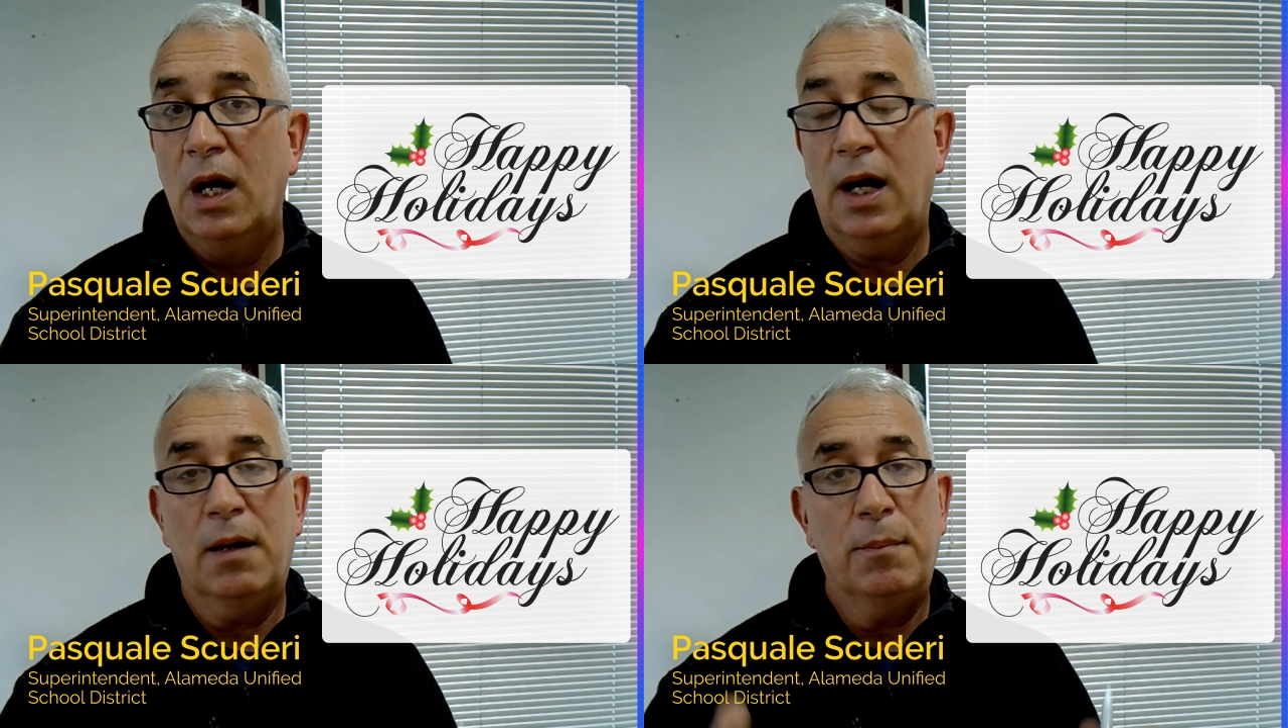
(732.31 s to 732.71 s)

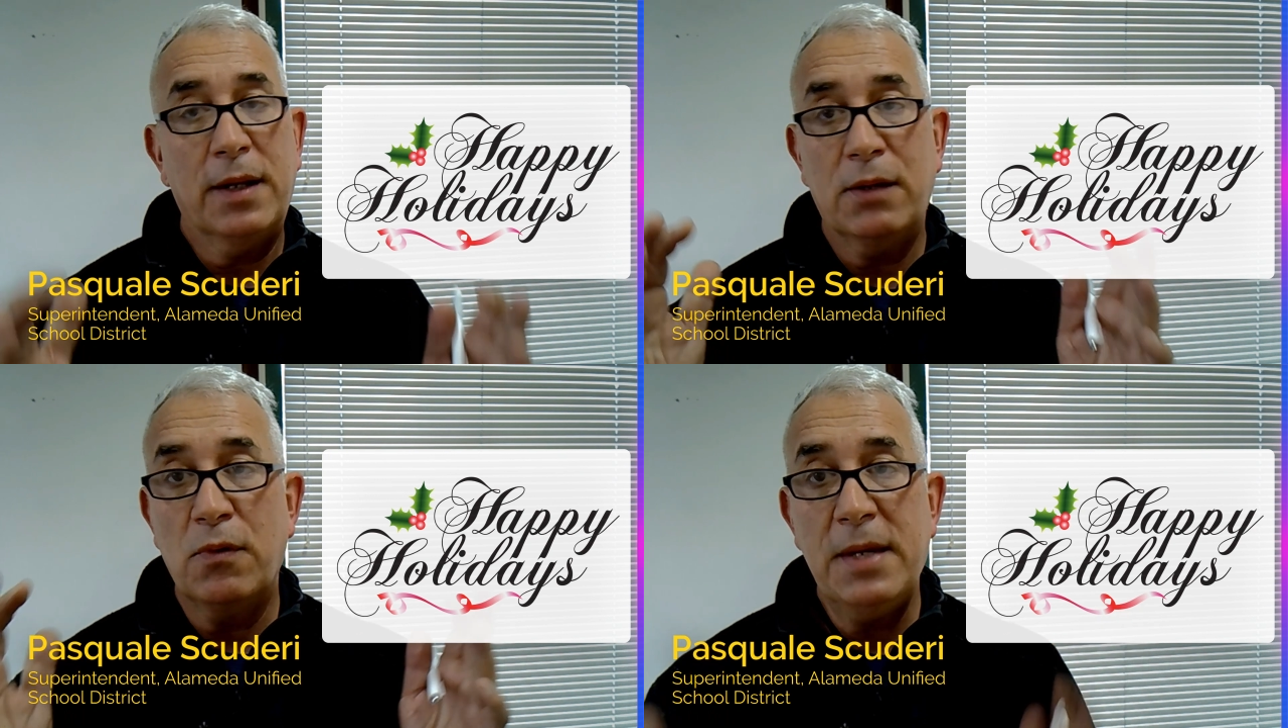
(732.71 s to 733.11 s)

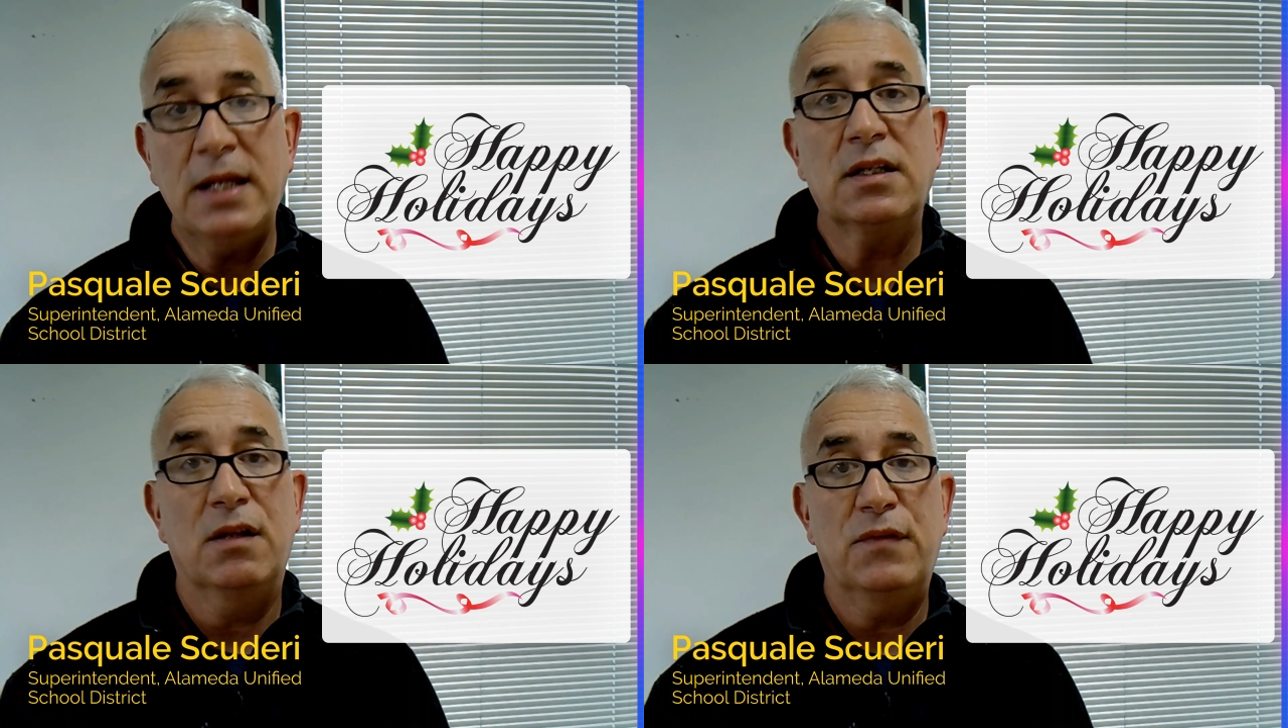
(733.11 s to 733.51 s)
but I
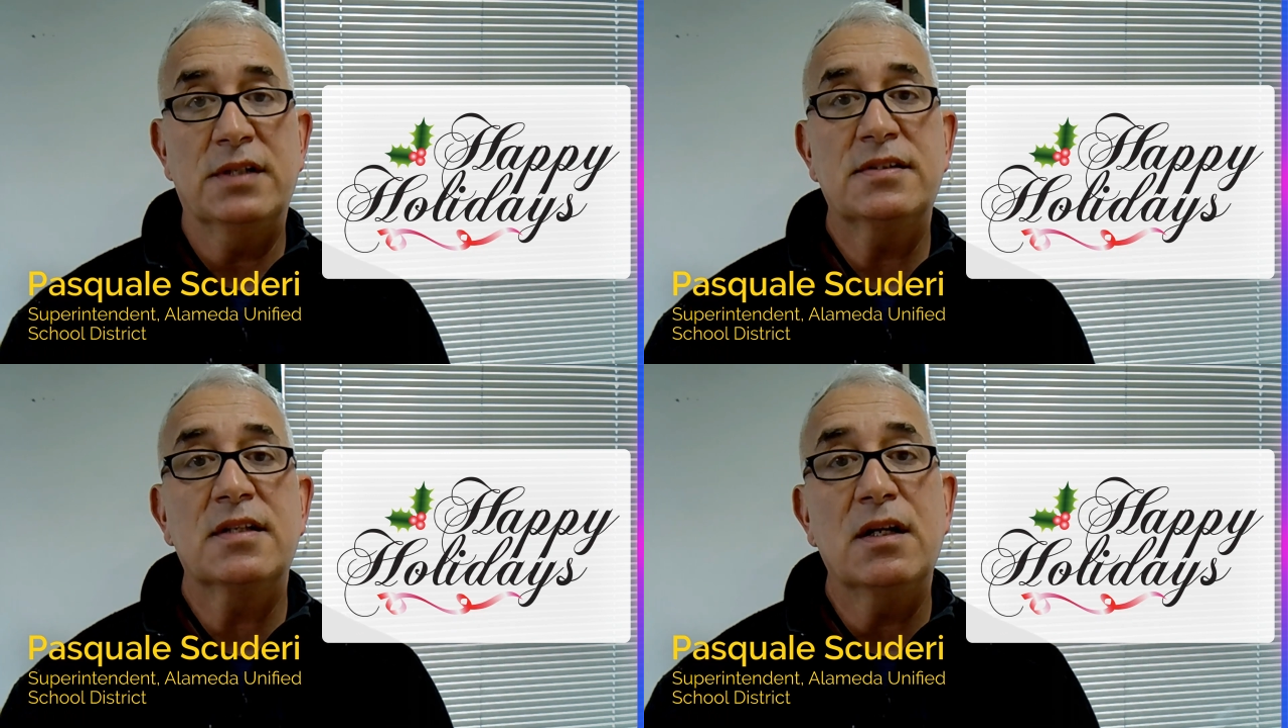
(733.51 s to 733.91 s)
remain convinced
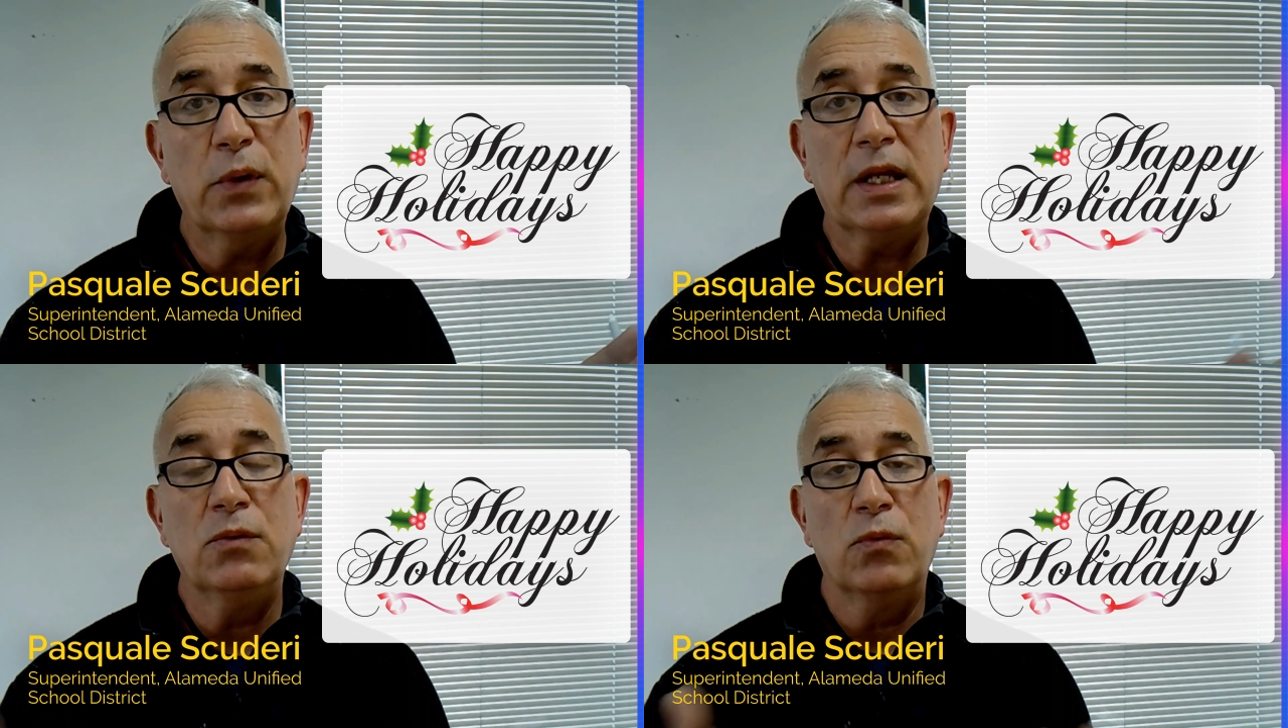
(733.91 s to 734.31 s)
that if
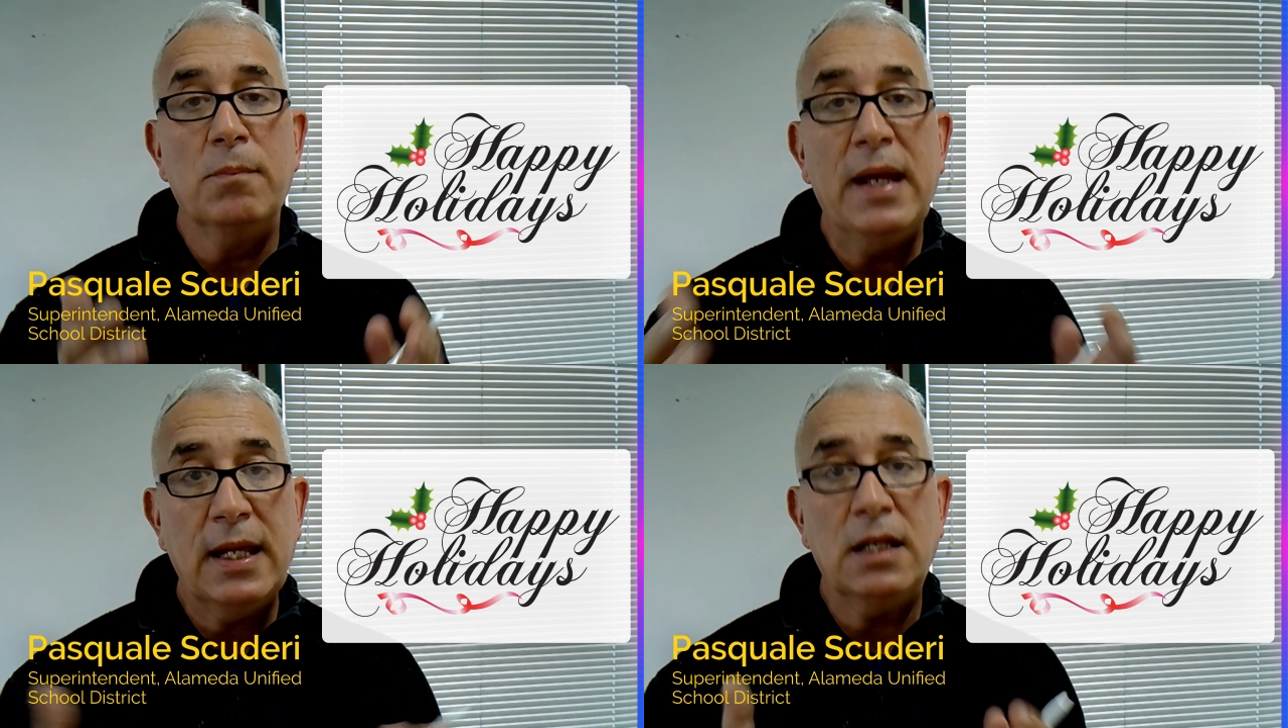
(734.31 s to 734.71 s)
we can
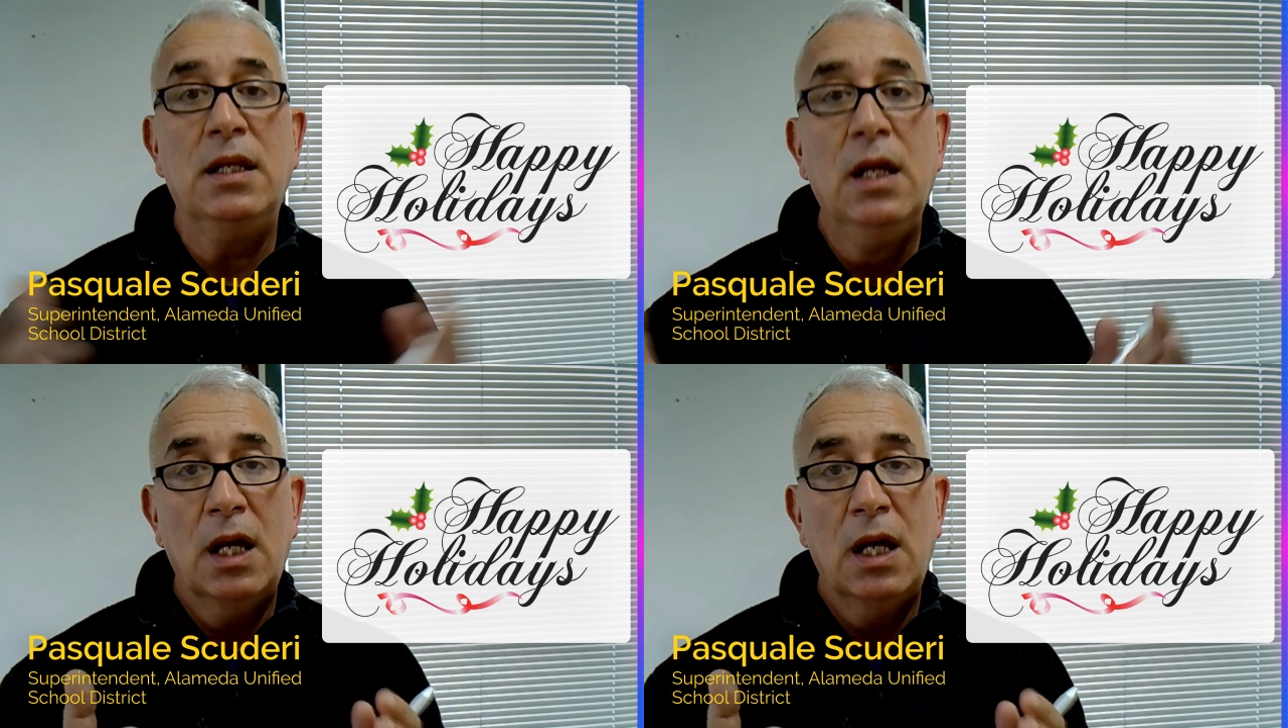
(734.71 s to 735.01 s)
remain